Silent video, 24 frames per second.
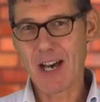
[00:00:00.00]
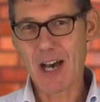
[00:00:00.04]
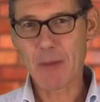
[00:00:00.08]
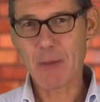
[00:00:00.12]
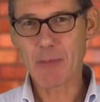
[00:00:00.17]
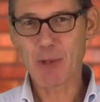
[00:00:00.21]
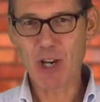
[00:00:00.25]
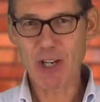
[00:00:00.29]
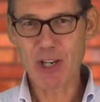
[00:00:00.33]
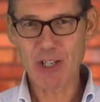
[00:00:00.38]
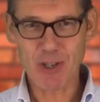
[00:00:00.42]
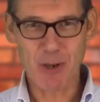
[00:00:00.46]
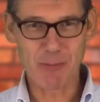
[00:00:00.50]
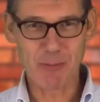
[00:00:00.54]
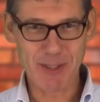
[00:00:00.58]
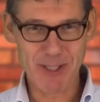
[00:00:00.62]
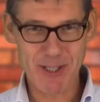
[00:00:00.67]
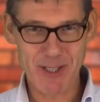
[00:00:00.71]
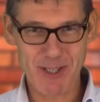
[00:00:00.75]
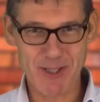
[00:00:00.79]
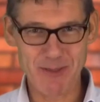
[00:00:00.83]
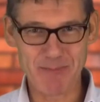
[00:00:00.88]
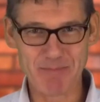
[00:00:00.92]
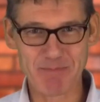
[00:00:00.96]
I'm Guy
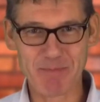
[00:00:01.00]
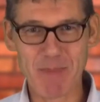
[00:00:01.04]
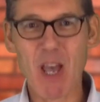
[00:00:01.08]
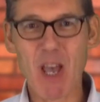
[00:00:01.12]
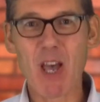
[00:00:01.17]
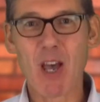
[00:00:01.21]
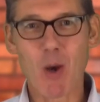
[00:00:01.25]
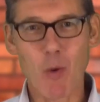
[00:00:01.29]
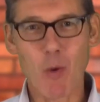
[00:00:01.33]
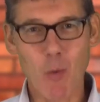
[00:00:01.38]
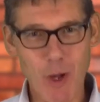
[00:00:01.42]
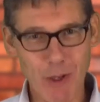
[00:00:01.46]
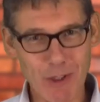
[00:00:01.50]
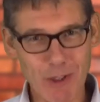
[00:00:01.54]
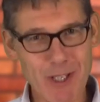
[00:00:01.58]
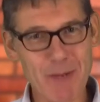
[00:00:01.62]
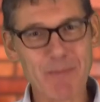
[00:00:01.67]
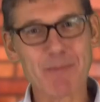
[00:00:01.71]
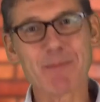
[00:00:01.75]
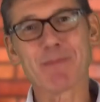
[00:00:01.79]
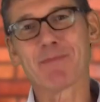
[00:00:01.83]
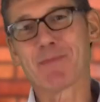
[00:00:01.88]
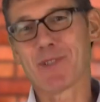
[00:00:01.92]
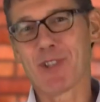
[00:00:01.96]
Tomlinson.
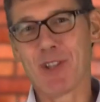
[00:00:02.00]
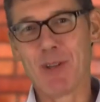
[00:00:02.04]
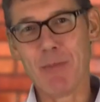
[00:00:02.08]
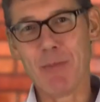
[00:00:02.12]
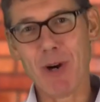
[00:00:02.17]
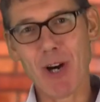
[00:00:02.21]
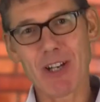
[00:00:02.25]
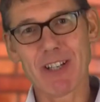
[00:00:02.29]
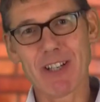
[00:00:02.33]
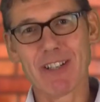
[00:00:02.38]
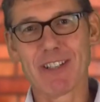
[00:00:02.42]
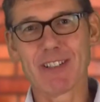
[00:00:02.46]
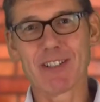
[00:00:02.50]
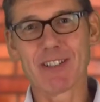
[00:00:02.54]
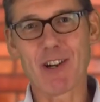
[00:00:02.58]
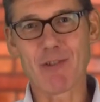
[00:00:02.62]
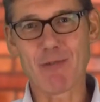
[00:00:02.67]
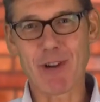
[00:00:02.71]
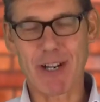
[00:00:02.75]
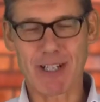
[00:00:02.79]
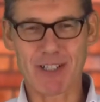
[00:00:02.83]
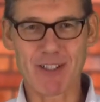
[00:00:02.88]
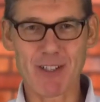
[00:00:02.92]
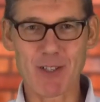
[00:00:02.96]
Welcome to the Marketing
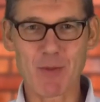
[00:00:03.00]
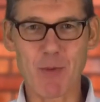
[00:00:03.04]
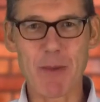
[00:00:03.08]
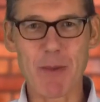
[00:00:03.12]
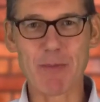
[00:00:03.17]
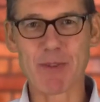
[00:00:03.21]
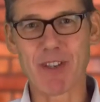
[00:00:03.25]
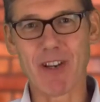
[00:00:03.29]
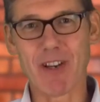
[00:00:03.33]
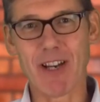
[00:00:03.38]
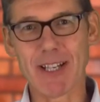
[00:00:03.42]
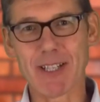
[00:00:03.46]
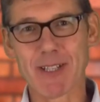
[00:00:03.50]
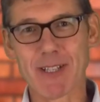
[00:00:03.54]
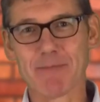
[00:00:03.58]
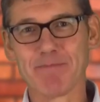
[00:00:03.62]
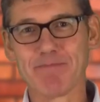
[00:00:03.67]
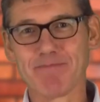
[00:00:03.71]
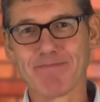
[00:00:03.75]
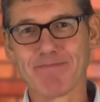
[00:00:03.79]
Director's website.